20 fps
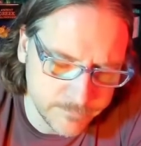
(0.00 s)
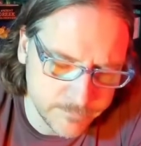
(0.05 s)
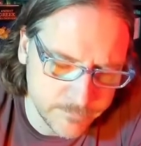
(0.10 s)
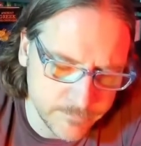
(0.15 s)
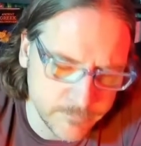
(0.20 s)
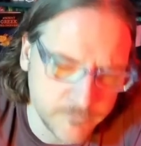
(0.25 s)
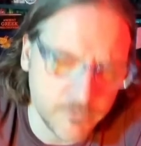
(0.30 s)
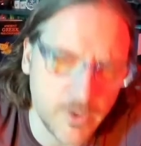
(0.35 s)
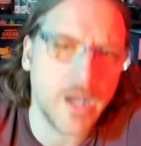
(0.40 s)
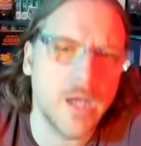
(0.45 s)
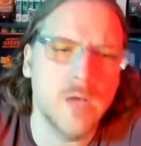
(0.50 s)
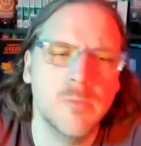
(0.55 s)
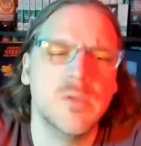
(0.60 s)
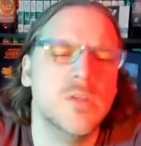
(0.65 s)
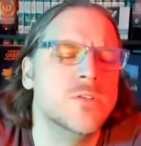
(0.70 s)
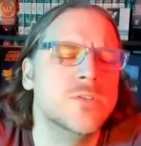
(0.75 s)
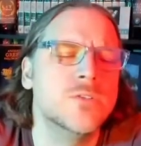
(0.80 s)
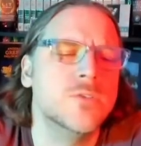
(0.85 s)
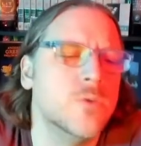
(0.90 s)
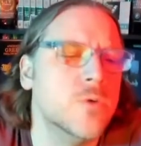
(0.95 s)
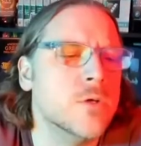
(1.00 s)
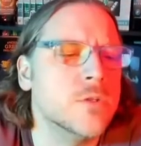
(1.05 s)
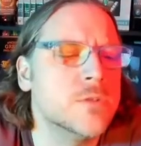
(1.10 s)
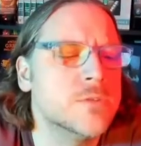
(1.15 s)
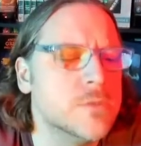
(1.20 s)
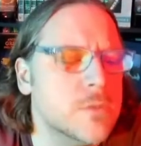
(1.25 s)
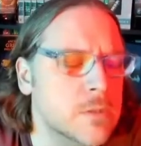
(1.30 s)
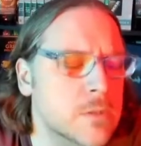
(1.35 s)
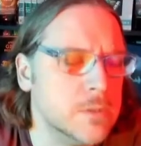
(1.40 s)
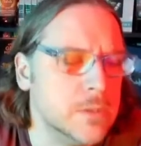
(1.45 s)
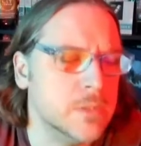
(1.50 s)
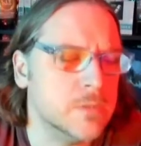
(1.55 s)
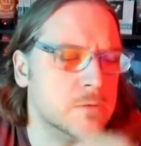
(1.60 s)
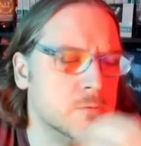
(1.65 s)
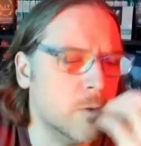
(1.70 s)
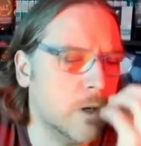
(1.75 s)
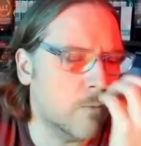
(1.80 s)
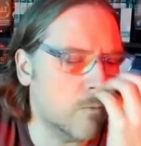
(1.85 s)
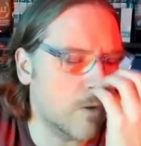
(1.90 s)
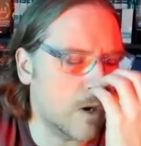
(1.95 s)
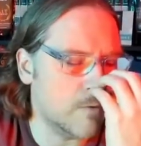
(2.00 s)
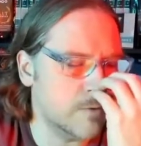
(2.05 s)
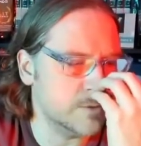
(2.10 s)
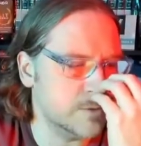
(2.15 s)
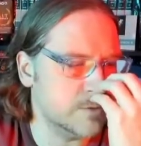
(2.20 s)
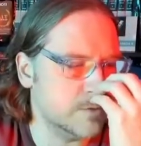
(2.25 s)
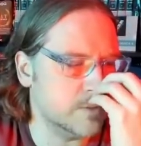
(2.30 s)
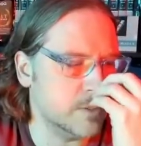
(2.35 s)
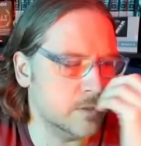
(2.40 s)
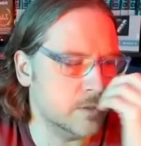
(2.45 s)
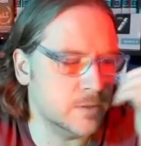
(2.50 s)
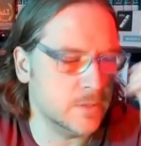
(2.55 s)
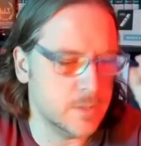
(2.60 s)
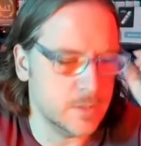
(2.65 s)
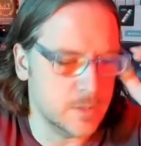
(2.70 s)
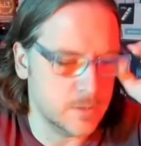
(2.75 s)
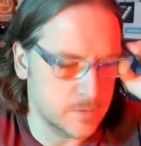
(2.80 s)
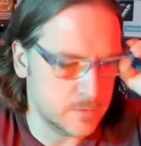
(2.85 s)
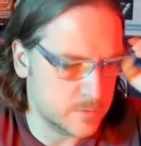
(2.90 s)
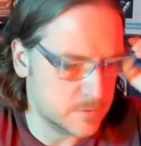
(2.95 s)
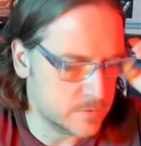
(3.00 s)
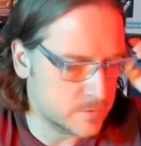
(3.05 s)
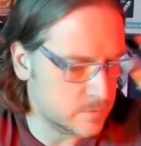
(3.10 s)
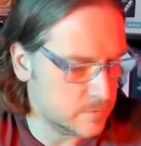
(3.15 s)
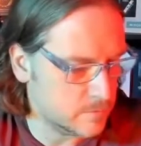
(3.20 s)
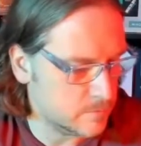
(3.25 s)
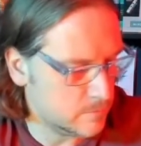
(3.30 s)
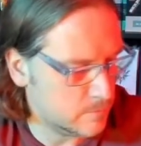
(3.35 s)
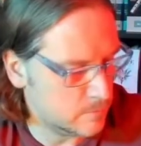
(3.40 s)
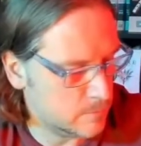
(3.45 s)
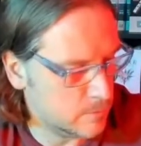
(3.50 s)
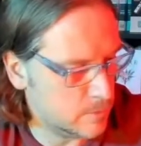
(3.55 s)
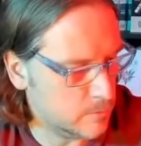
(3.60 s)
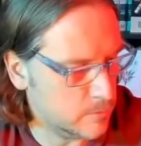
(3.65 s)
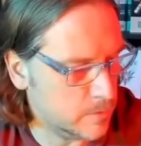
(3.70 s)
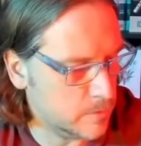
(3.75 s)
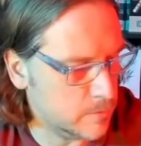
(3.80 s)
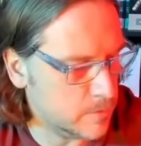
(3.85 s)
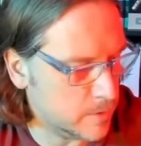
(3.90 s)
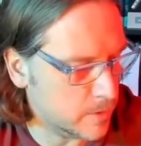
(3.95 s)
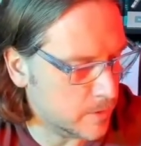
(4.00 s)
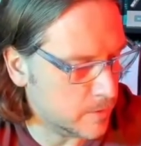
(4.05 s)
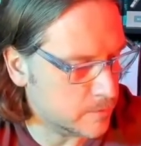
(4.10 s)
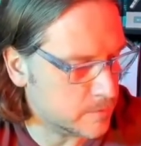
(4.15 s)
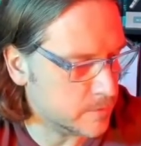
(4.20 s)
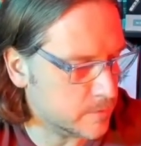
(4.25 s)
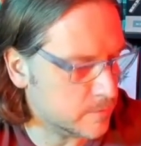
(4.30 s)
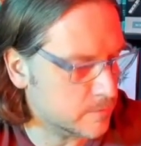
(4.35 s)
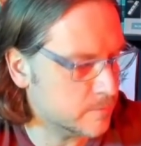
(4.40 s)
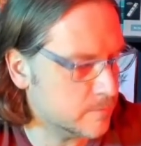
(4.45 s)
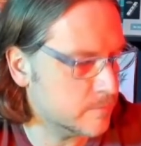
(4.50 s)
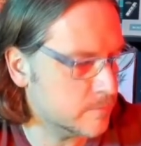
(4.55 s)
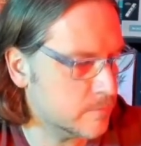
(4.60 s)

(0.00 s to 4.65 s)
viable source on this? Why would you think that he's who we would go to?